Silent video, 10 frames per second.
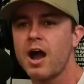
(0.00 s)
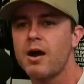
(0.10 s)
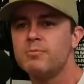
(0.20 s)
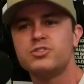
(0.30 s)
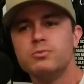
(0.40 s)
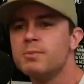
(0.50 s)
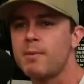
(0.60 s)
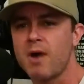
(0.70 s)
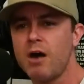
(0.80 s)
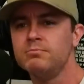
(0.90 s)
I'm assuming
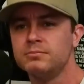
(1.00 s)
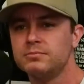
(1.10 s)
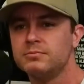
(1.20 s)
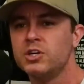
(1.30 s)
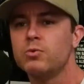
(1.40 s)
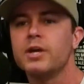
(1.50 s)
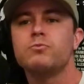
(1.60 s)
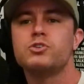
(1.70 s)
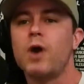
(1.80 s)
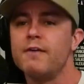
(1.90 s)
my mom. You know,
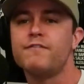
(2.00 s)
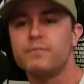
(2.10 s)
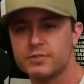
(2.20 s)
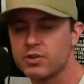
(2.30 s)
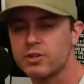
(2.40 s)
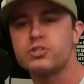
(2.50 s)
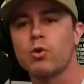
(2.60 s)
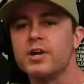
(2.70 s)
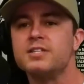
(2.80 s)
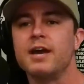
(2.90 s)
like, so the
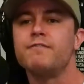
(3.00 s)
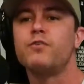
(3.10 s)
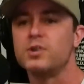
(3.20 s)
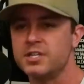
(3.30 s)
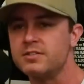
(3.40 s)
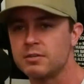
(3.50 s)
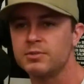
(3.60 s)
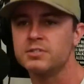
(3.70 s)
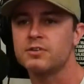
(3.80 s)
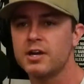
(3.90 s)
story is I have 14
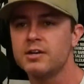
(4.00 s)
siblings,